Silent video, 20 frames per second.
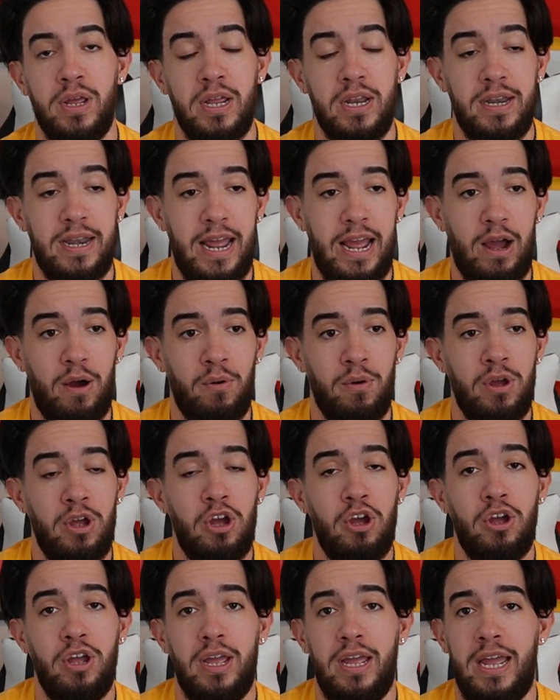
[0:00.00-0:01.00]
Now,
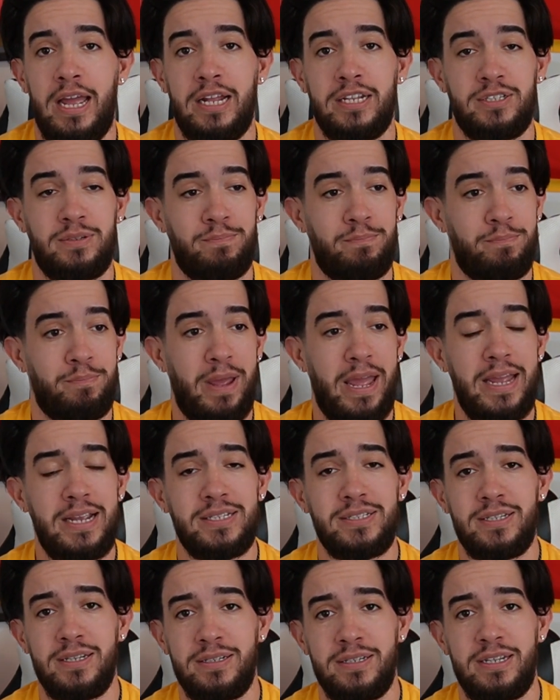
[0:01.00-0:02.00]
it begs
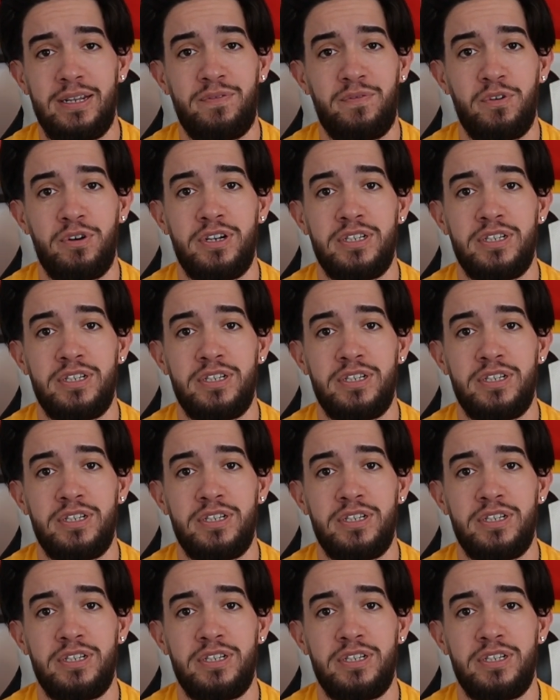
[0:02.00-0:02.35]
to differ